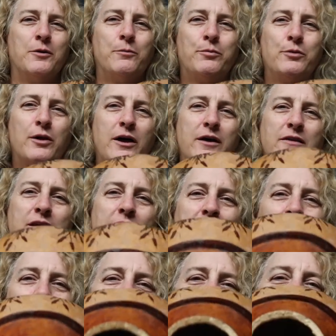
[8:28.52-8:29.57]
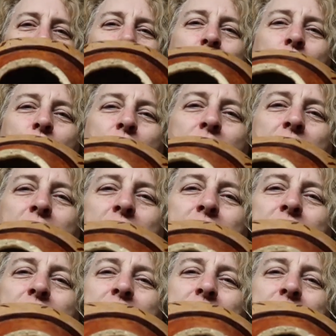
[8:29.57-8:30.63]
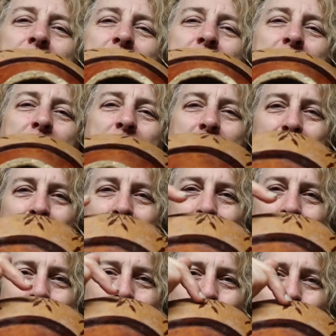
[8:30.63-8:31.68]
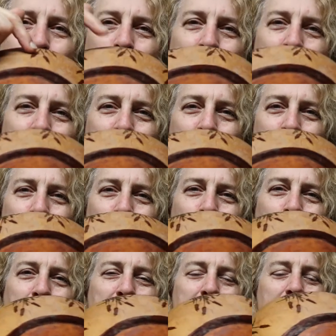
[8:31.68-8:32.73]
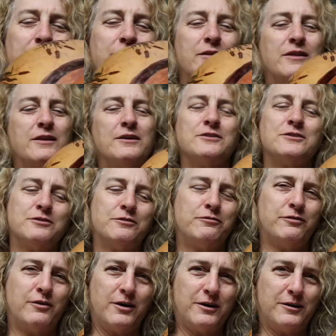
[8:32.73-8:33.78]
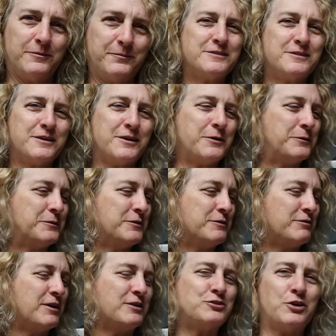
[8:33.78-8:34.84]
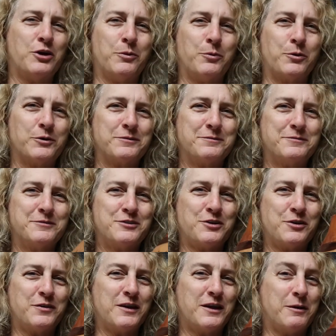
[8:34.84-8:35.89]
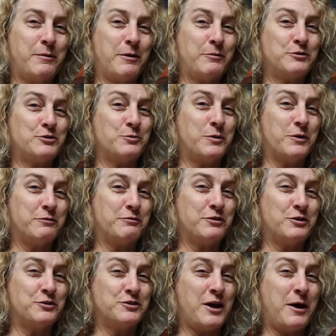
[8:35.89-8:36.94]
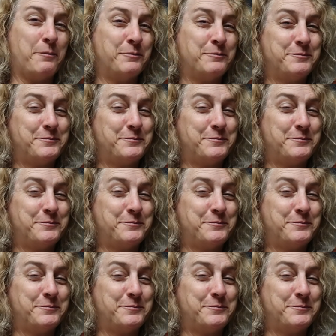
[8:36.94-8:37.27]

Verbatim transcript: plot that out beforehand, of where you want everything to fall. So, got your homework. Start thinking about what you want for your top.